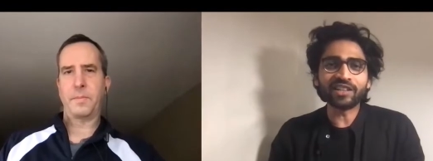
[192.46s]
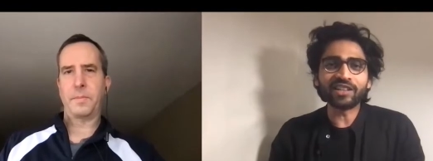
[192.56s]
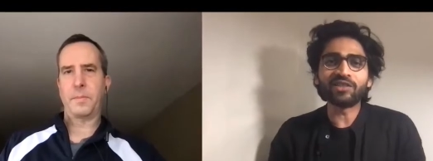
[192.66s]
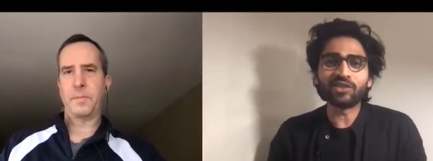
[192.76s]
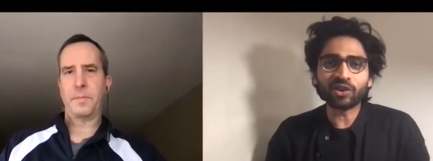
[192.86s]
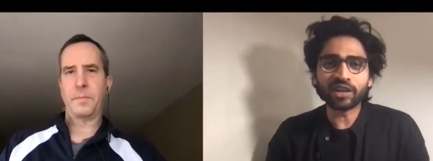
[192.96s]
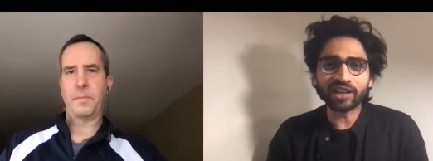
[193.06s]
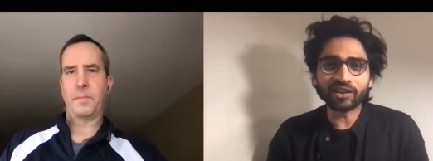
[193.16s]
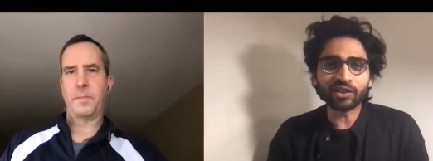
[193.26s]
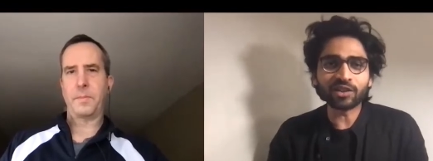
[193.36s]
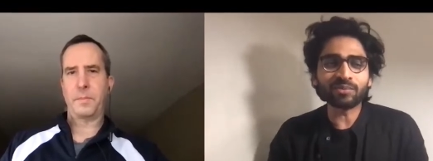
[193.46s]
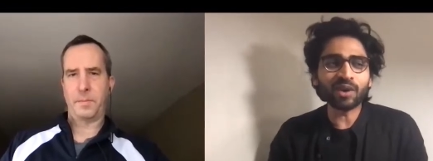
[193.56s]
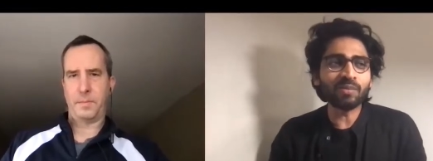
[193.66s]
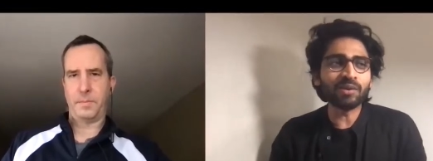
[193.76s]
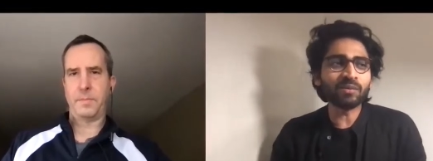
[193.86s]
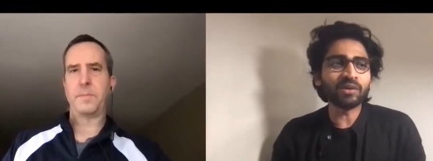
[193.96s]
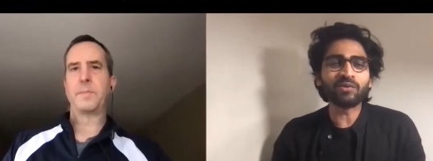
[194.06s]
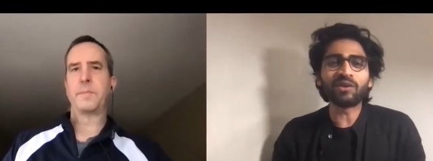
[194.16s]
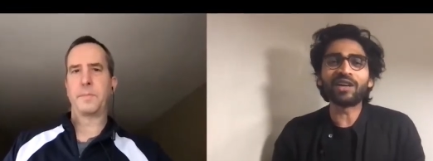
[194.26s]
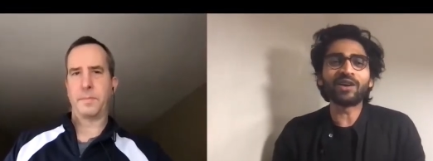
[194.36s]
Speaker 1: in joining on this problem, and we
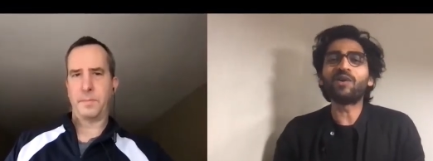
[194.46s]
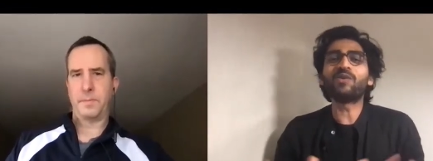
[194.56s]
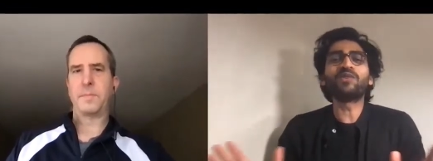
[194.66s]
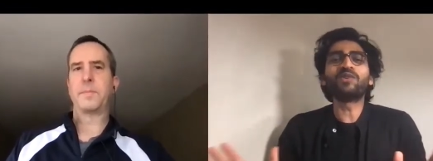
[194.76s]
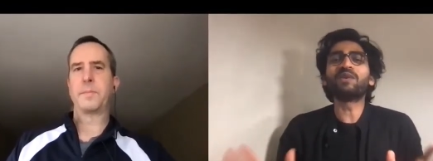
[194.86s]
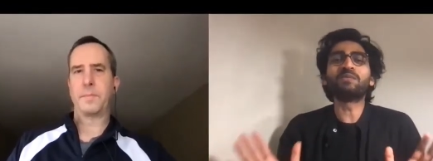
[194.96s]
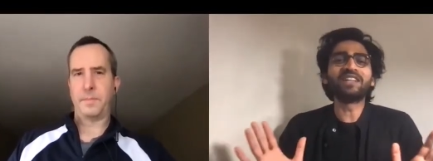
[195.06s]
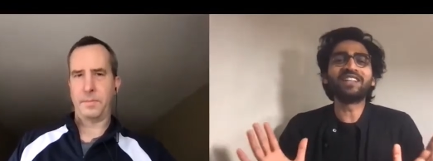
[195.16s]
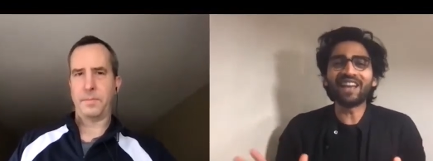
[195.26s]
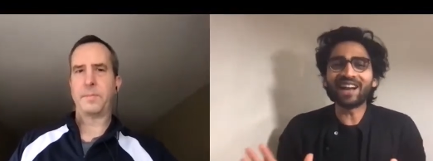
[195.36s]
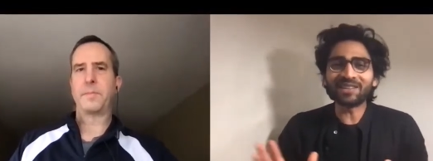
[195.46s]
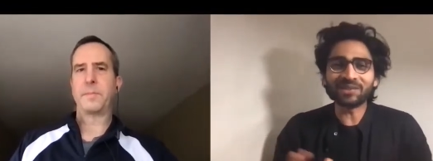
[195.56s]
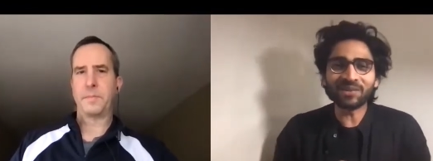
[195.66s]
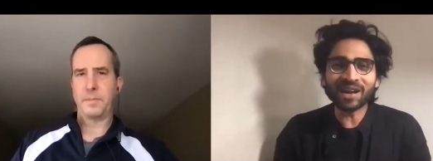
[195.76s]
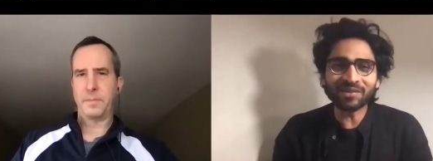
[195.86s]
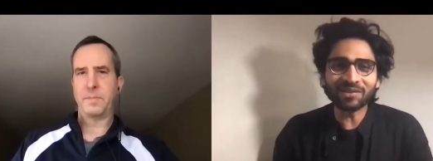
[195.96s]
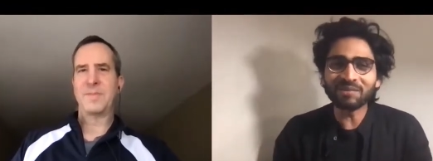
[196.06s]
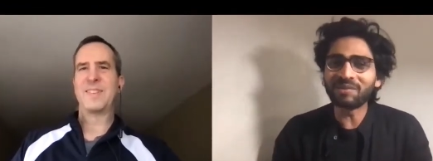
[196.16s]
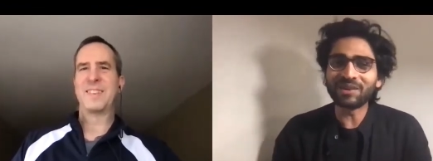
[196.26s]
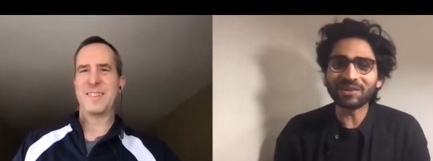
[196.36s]
were like, "Oh, we will be glad to have you
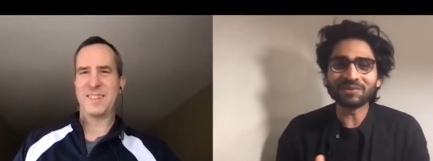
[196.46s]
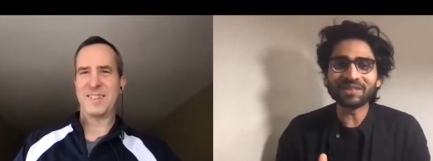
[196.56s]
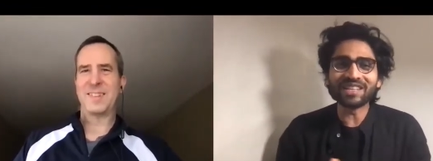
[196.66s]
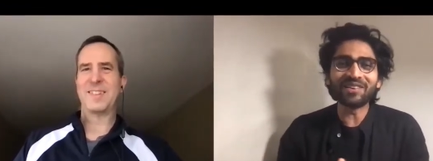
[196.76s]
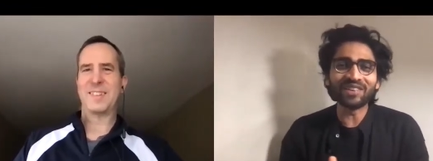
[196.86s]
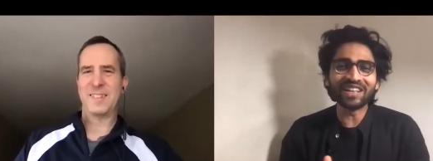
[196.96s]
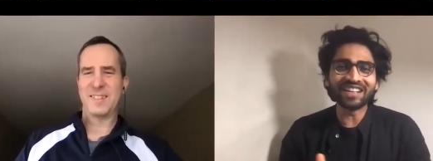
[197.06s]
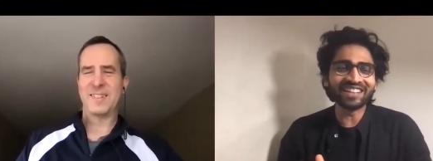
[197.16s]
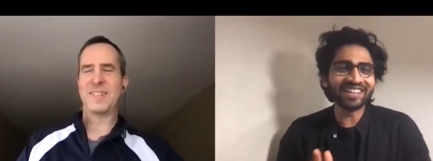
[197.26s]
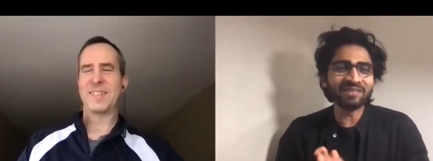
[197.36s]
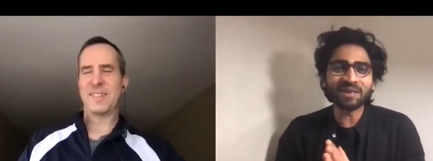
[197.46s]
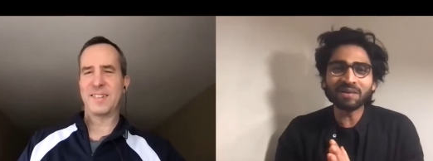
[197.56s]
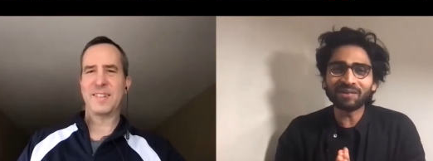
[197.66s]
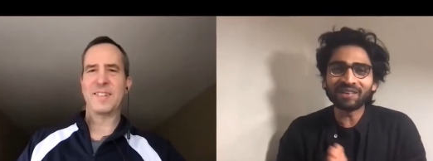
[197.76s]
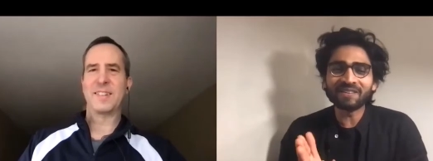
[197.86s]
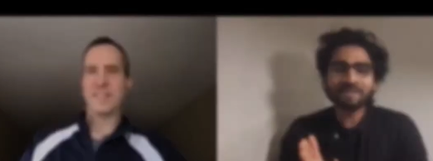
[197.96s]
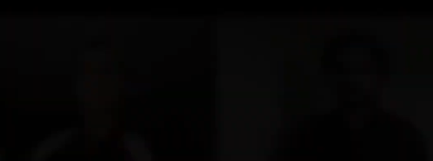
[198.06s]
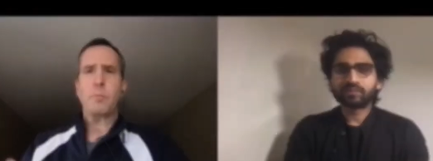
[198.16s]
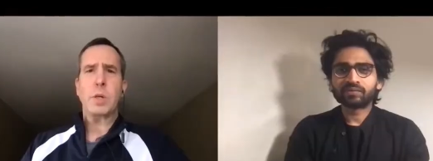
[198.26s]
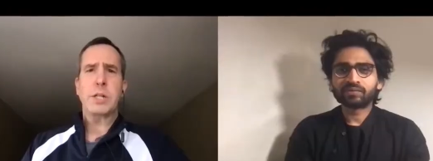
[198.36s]
because we definitely need people."
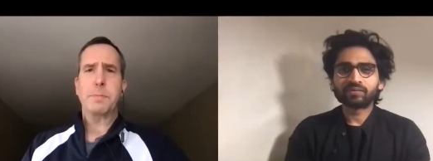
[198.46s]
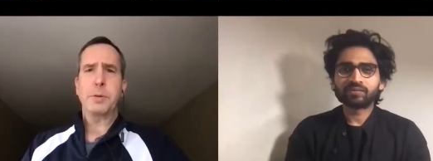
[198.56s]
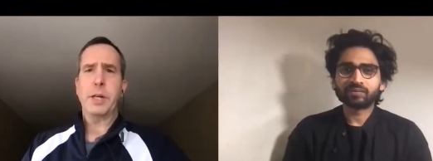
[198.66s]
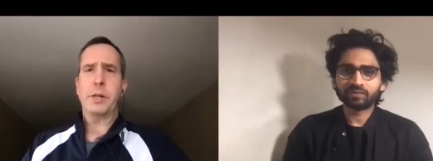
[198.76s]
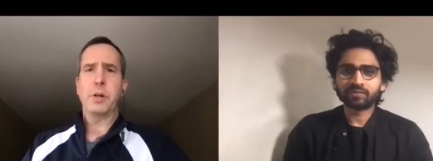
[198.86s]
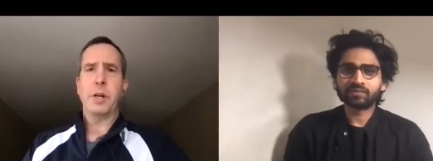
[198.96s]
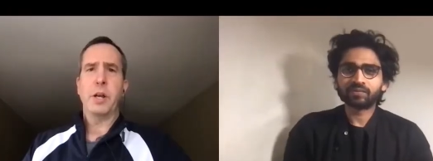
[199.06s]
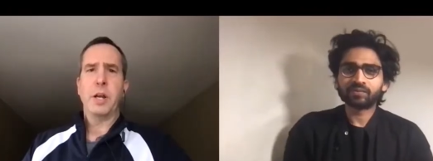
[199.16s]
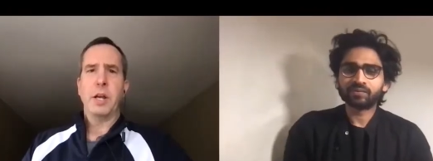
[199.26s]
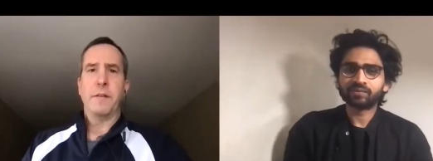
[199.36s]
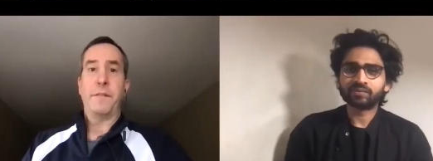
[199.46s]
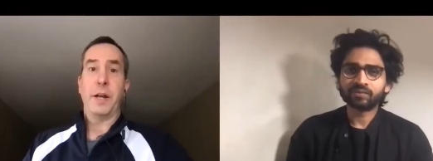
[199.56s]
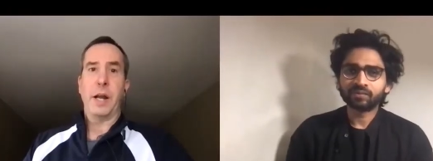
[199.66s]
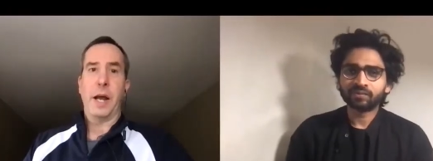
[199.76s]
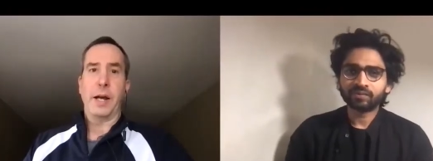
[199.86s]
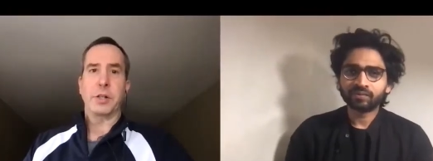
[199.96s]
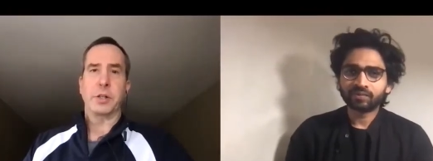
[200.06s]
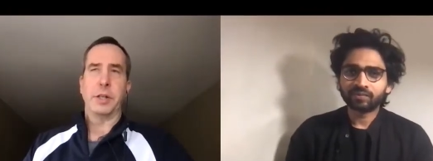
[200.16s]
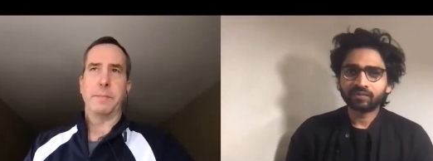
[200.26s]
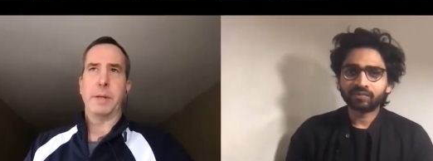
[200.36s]
Speaker 2: It's a pretty good fit
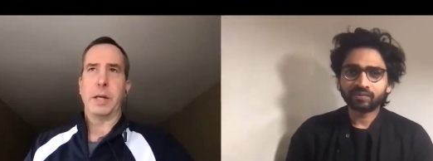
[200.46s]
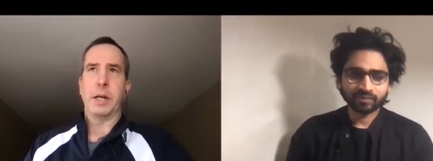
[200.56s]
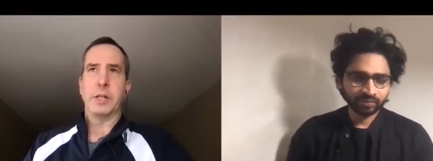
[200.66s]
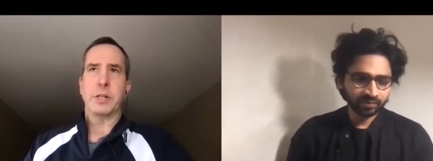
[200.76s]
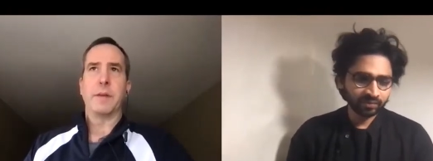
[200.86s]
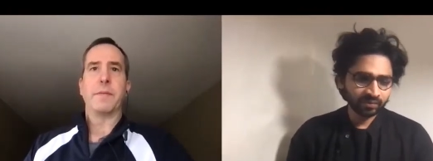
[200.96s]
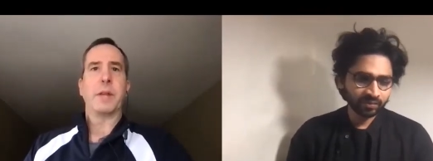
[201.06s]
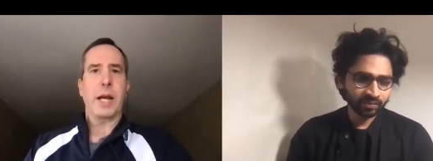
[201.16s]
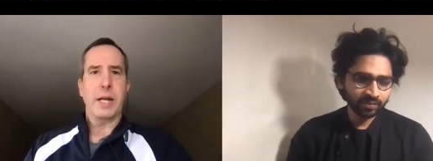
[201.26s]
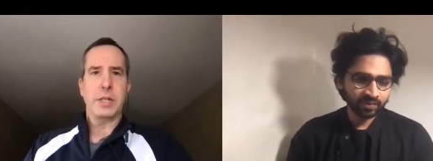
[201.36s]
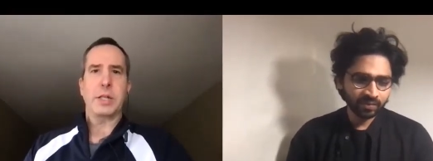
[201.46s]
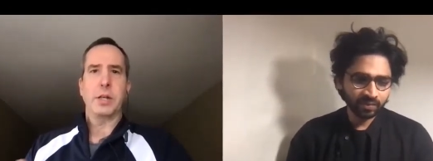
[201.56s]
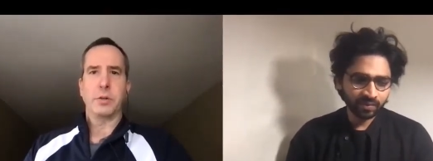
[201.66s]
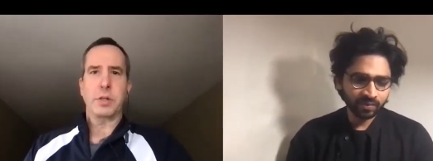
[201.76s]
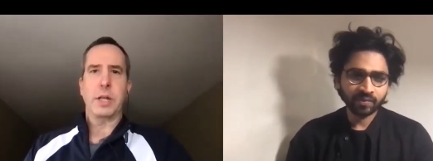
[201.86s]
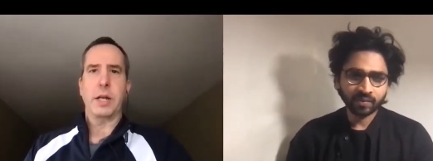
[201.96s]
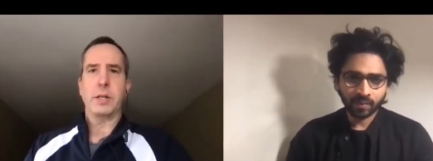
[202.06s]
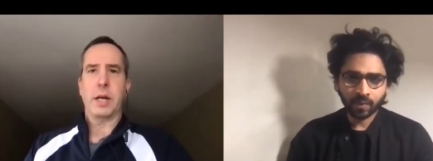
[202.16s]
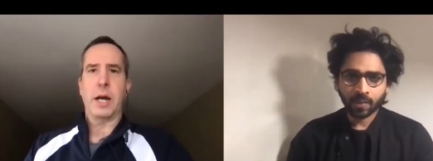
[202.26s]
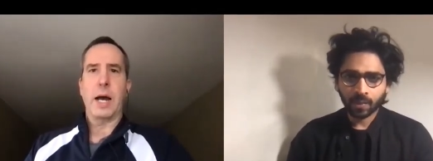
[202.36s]
actually because of the kinds of skills that
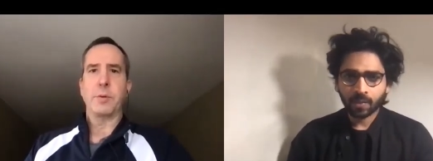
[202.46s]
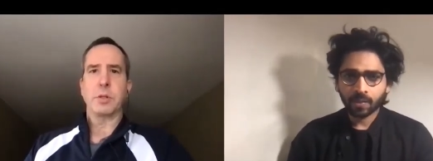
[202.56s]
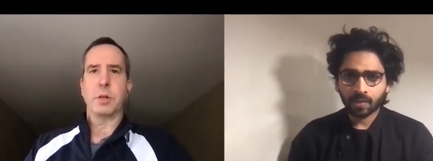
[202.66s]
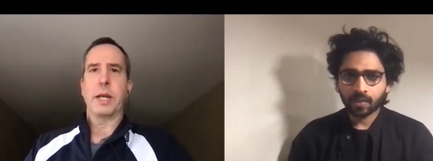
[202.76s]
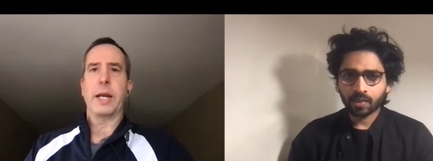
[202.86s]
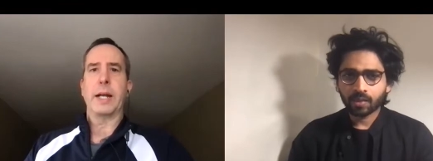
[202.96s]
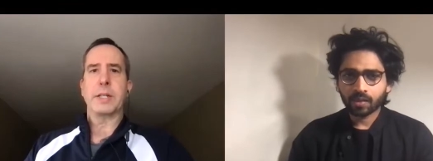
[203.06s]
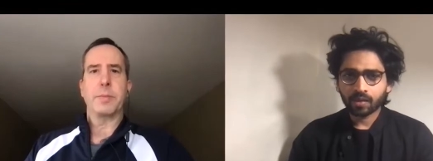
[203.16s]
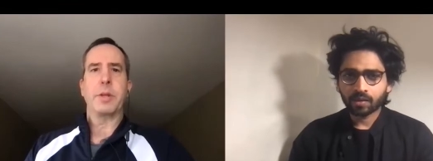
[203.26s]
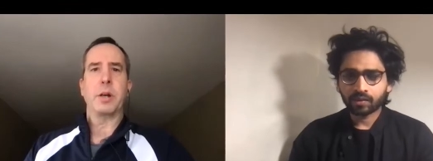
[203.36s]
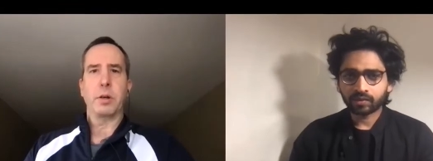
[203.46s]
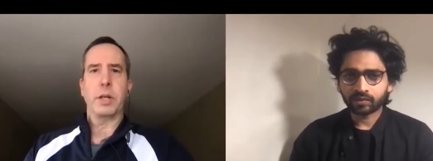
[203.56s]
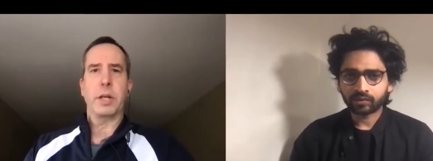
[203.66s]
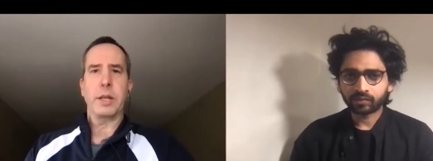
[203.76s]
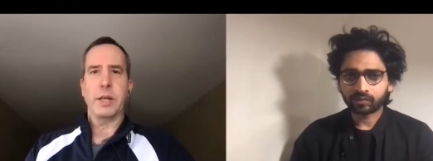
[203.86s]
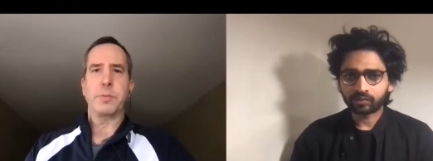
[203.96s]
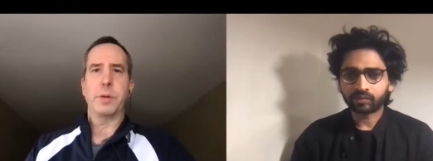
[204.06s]
uh, I was looking at. Some of the early things we were